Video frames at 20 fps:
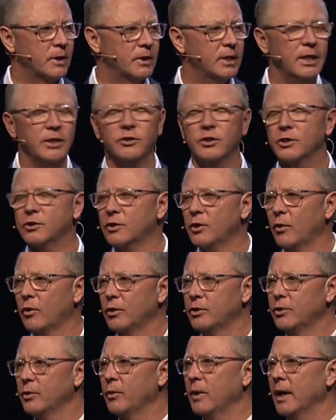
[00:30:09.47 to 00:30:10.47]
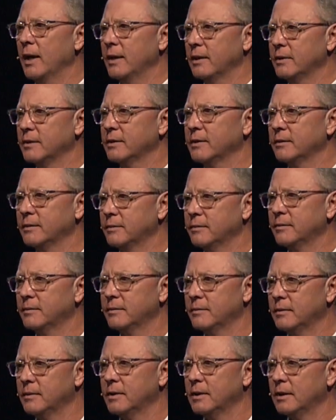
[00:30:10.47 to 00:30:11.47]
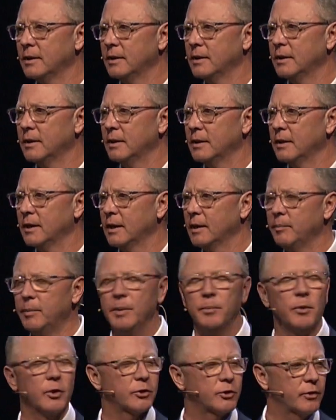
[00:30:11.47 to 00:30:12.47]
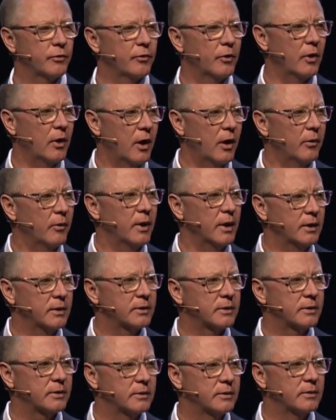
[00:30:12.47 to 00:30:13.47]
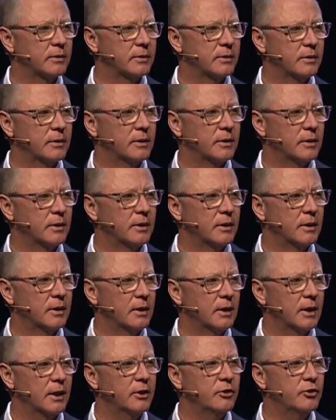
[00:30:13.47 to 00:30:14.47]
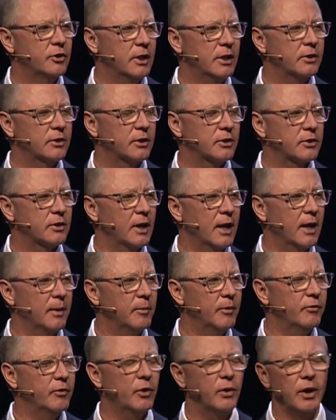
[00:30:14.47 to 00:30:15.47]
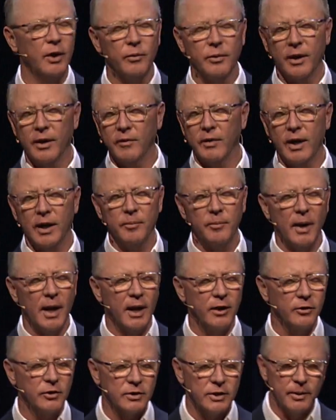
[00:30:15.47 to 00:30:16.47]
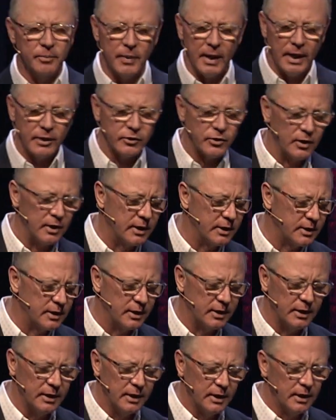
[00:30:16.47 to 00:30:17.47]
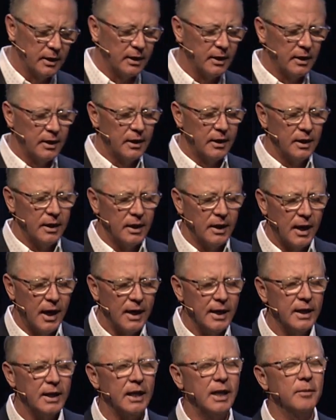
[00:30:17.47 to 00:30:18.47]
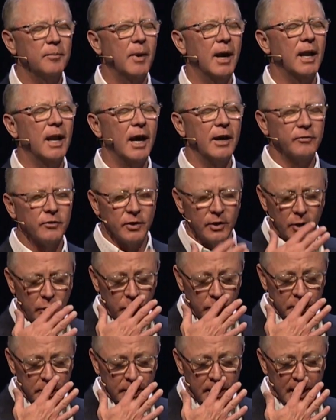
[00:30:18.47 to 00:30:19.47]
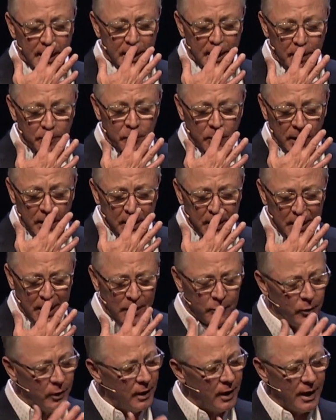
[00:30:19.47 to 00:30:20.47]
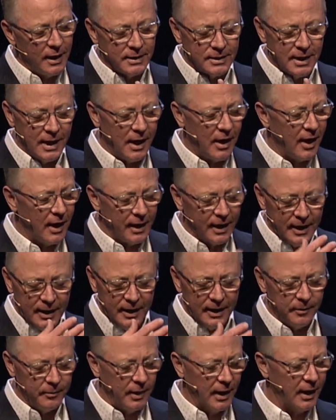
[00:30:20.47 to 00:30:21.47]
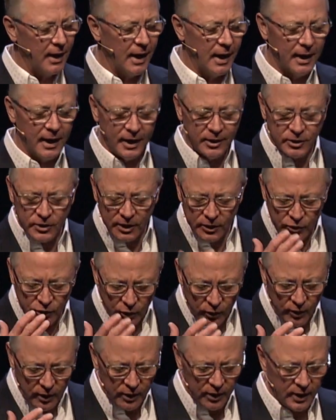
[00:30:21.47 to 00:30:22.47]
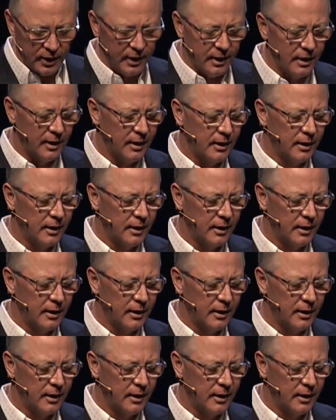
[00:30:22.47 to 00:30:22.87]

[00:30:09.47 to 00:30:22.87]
Teach us, Lord, your ways. And be merciful always. In Jesus' name. If you're here with every head bowed and you say, Pastor, listen, I need to give my life to the Lord today and I'm ready. And I realize now, I get it, man. I see it so clearly.